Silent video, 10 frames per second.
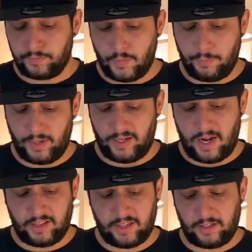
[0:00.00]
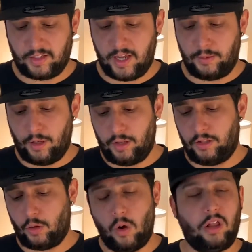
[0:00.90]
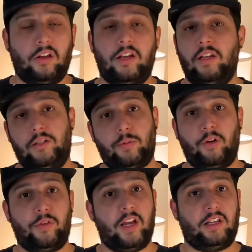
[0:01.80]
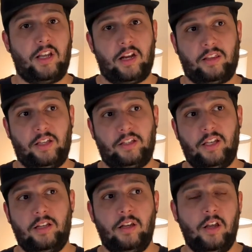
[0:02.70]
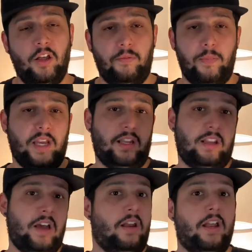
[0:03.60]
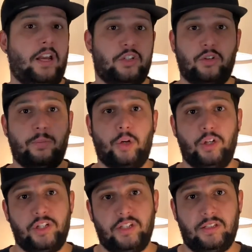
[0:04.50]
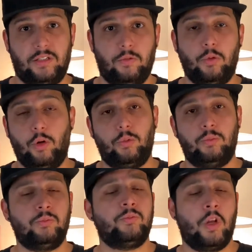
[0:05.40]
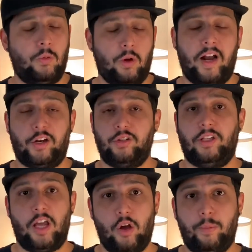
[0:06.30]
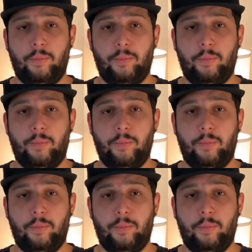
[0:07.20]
But I think that the quality is perfect, and I think that making that extra purchase will actually help.